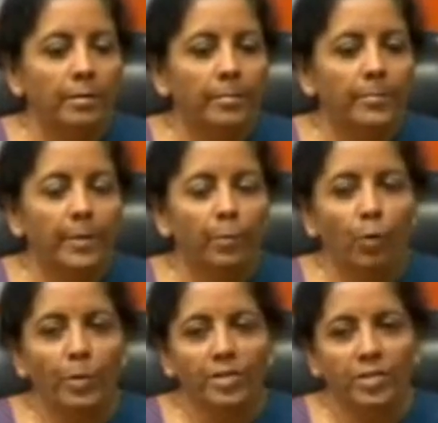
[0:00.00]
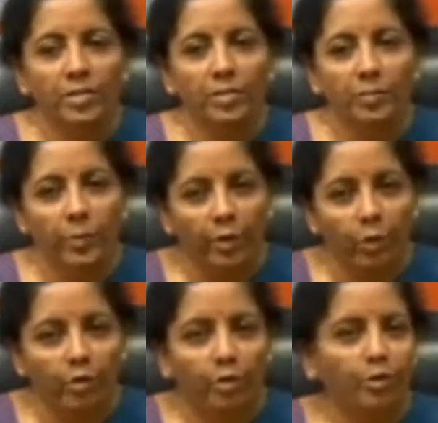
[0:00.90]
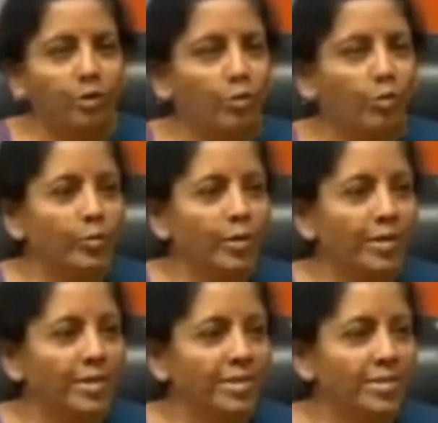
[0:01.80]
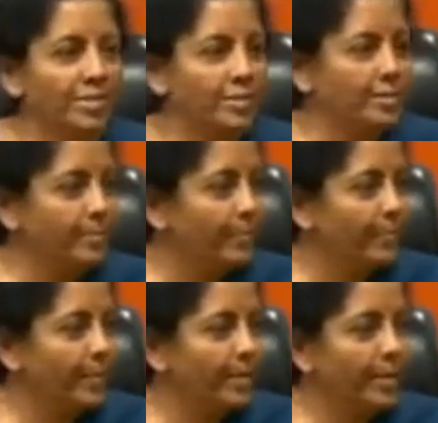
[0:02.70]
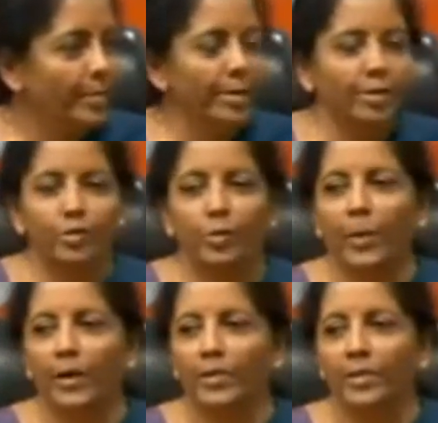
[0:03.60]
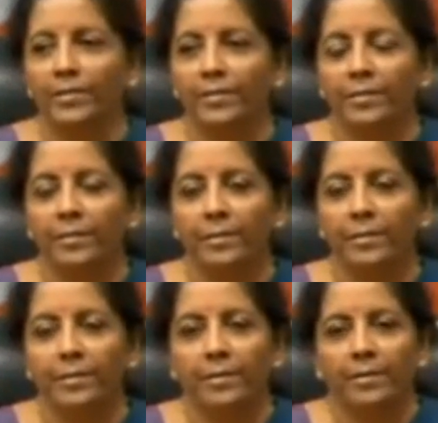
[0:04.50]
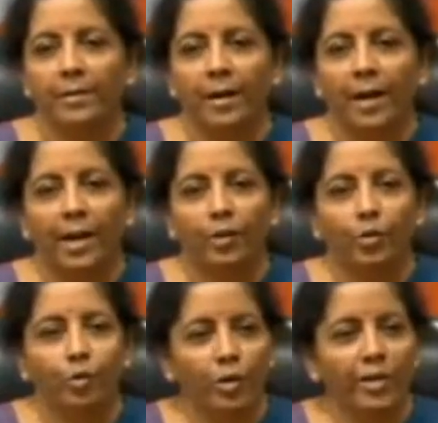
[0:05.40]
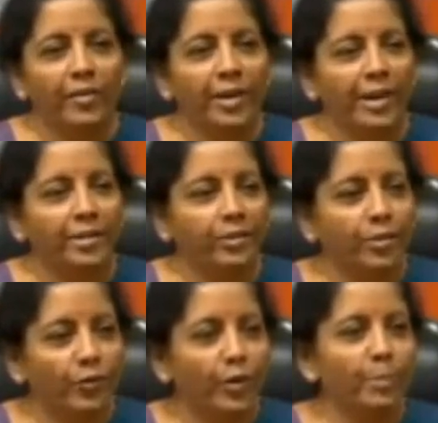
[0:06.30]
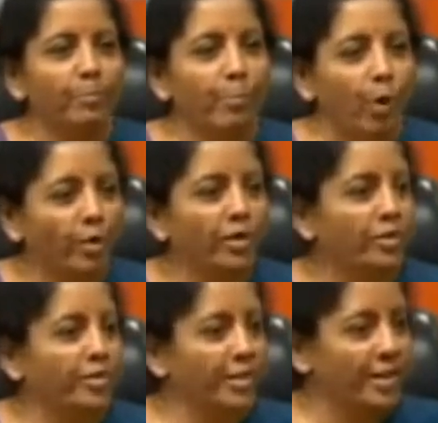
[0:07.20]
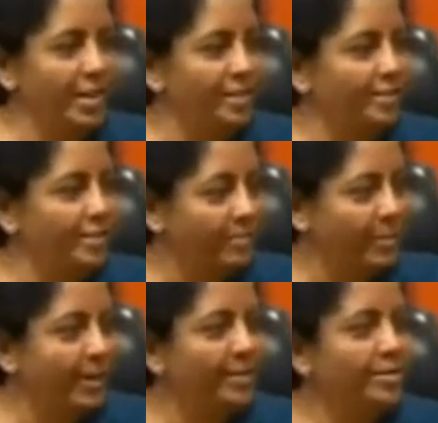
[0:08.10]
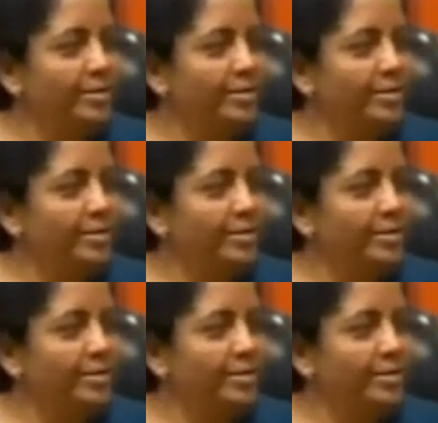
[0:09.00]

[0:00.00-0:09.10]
The moment we got to know that he's coming into the party, I could only relate to the film Border that he had made,